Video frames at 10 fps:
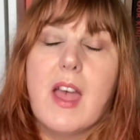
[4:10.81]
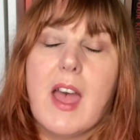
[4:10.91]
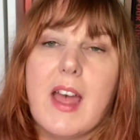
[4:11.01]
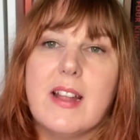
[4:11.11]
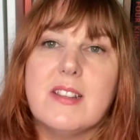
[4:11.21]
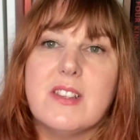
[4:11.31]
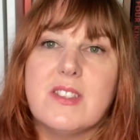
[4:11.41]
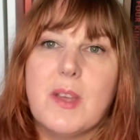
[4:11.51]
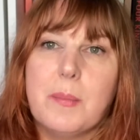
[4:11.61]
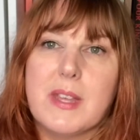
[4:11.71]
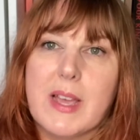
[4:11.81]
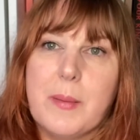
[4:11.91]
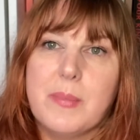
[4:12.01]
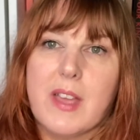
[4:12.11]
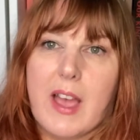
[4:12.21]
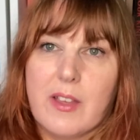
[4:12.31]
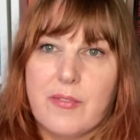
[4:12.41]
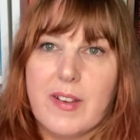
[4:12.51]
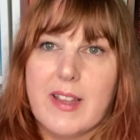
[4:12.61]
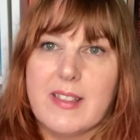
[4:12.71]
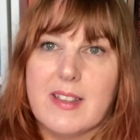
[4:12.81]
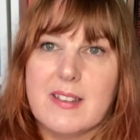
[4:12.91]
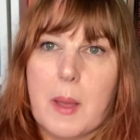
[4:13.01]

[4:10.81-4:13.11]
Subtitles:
And sometimes I find that